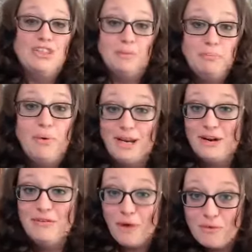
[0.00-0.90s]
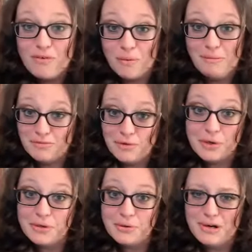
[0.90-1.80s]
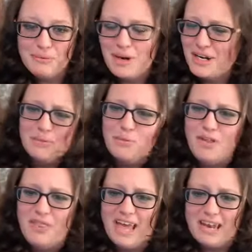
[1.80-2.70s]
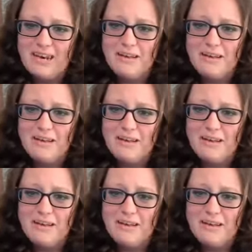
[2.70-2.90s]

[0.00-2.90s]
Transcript: the point of overwhelm for you what what mm. then